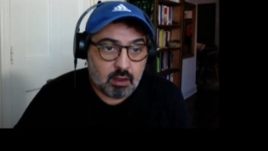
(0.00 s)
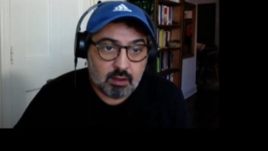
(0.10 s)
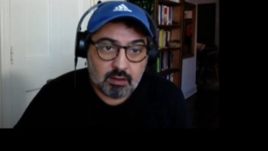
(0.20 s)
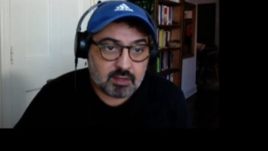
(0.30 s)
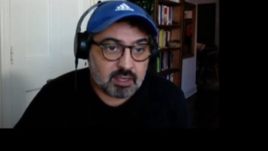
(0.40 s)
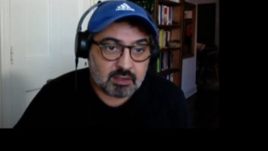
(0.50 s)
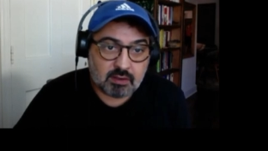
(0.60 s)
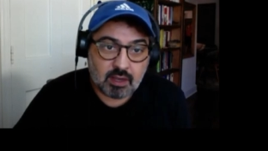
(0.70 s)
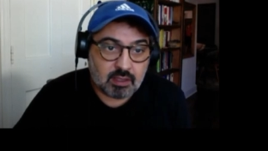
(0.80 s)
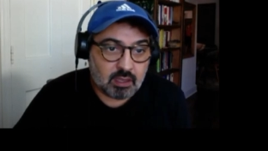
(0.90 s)
since
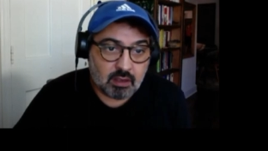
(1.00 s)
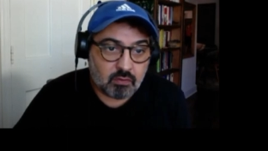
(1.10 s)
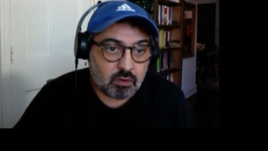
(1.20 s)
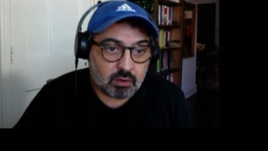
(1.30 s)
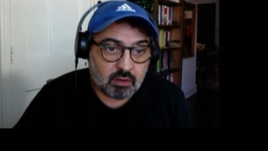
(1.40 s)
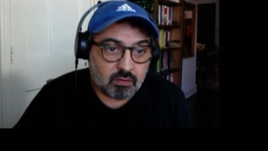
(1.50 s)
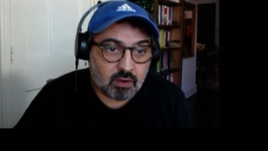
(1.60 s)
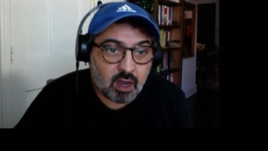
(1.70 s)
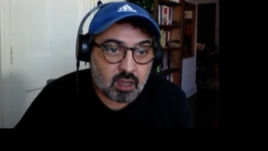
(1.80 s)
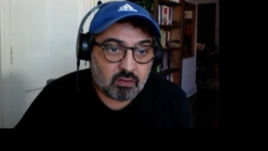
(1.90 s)
nineteen
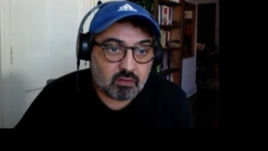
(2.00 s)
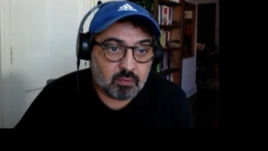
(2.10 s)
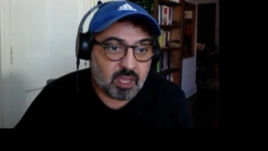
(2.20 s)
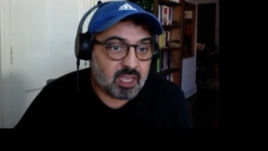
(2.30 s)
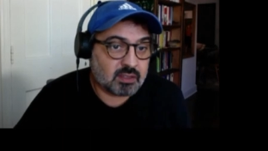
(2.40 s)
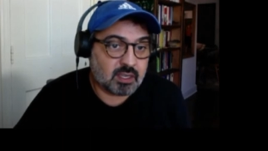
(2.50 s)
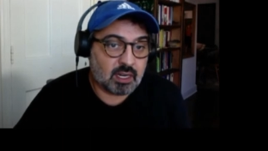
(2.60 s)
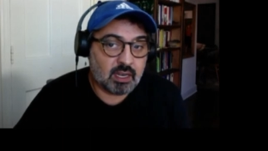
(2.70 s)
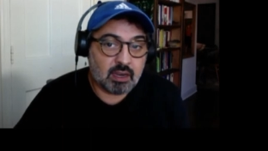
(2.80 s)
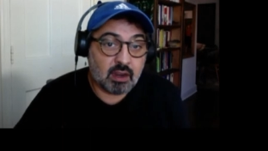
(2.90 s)
forty-five,
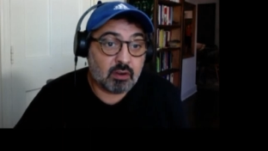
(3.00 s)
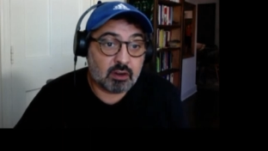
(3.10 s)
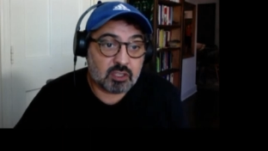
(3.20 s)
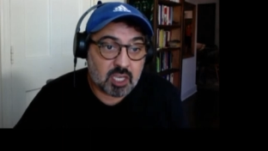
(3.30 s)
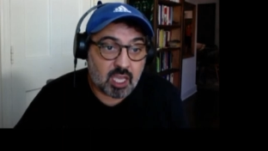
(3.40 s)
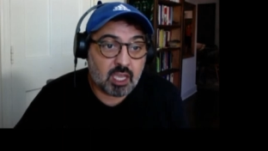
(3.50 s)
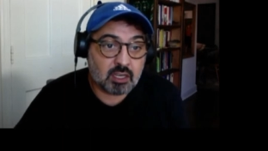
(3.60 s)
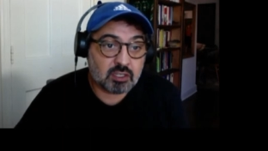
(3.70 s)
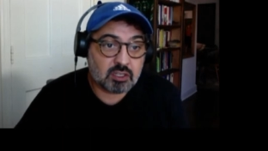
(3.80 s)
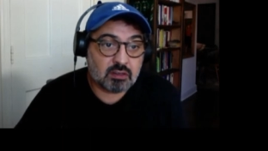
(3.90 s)
basically never
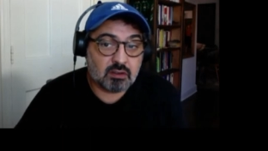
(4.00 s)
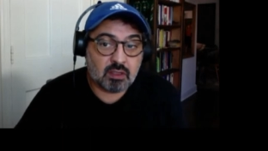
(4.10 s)
changed.